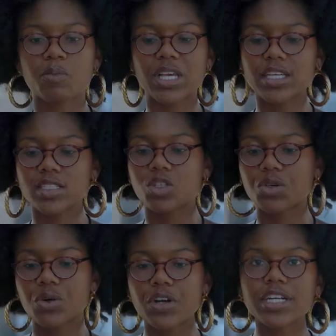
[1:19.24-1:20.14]
because New
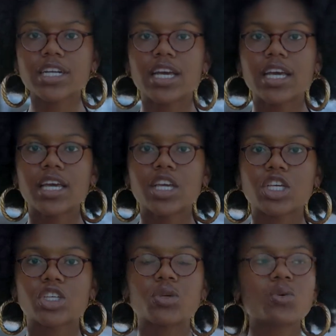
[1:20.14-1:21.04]
York,
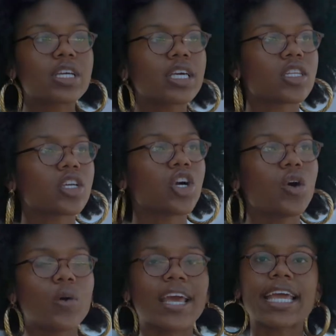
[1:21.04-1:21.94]
you can
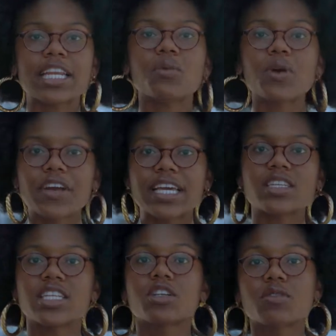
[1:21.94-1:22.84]
go anywhere
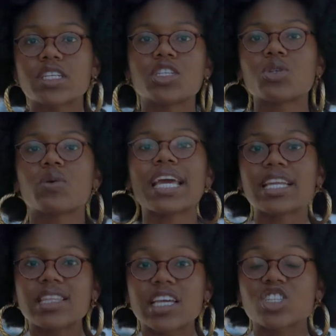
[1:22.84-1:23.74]
and literally do
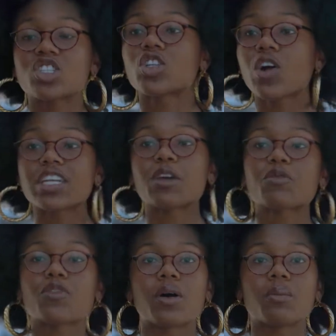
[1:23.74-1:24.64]
anything and start
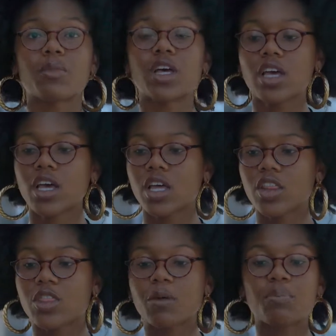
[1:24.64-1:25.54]
from
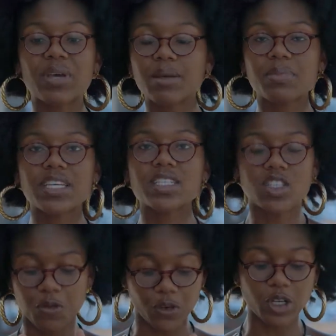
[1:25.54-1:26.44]
the
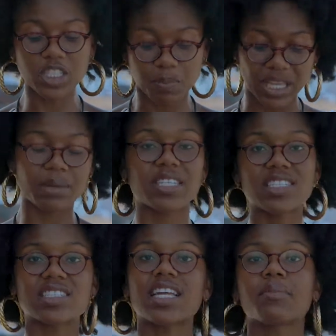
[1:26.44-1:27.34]
first baby
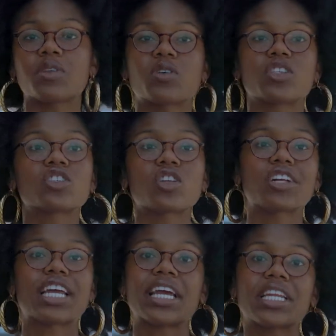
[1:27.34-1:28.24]
step. You can
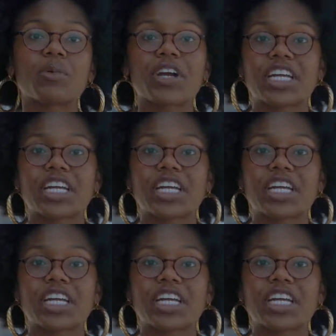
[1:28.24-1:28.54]
start anywhere